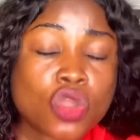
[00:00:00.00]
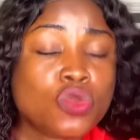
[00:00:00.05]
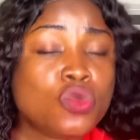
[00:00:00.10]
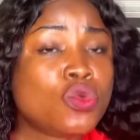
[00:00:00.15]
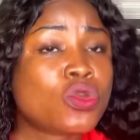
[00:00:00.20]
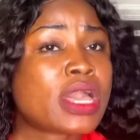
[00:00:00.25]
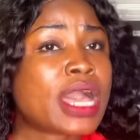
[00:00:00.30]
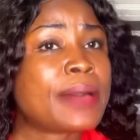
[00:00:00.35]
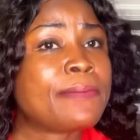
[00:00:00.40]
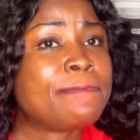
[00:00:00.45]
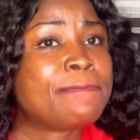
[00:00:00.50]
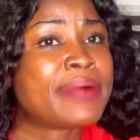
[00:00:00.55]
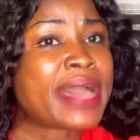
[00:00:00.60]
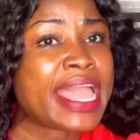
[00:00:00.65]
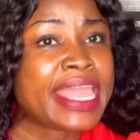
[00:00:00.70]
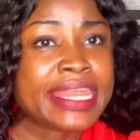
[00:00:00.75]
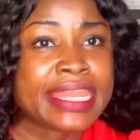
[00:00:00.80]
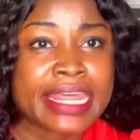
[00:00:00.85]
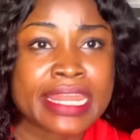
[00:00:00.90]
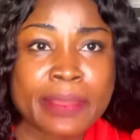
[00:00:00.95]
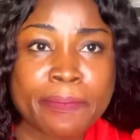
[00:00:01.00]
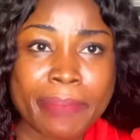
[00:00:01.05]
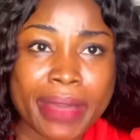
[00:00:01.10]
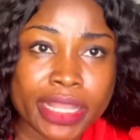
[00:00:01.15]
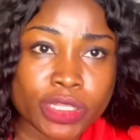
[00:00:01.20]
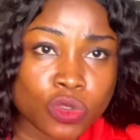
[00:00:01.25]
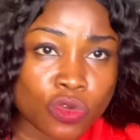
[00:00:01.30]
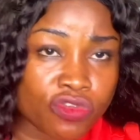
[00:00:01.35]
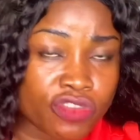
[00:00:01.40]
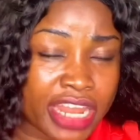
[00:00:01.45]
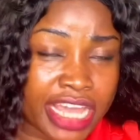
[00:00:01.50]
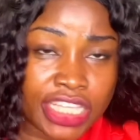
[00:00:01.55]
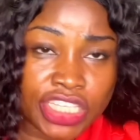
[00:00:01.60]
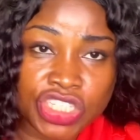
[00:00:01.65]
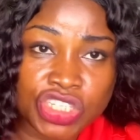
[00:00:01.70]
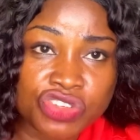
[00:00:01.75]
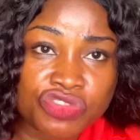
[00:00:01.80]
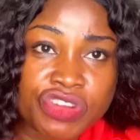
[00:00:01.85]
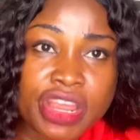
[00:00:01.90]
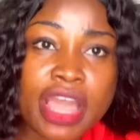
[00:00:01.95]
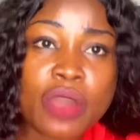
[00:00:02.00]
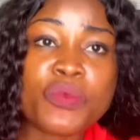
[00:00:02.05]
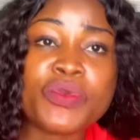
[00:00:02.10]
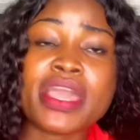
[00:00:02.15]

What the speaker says: you can buy in any part of Nigeria.